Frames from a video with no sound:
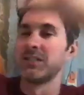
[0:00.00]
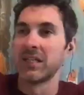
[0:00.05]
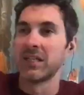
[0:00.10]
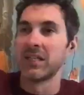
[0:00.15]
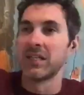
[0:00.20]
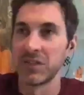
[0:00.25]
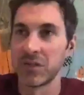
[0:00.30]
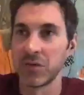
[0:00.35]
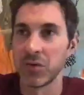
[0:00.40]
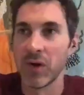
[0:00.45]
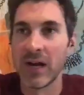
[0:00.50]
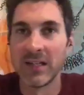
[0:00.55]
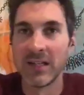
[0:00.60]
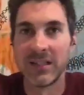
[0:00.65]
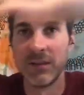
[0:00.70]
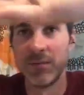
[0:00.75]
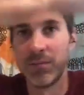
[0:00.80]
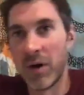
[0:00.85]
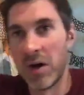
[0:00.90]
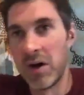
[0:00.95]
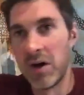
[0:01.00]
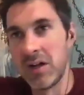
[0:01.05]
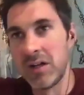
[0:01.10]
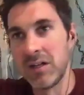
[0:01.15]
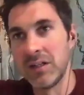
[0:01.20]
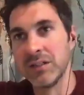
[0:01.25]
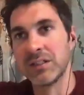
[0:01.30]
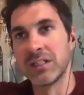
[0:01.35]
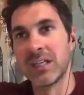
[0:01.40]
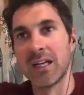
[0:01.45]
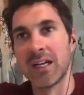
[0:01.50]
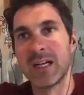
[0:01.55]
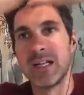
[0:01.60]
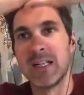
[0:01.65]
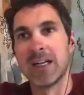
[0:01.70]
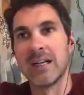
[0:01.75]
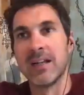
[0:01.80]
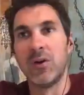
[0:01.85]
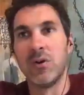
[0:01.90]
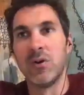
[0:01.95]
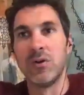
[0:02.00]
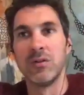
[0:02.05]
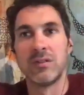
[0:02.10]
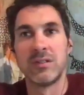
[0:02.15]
got oh, these crazy no. balls, like a like an old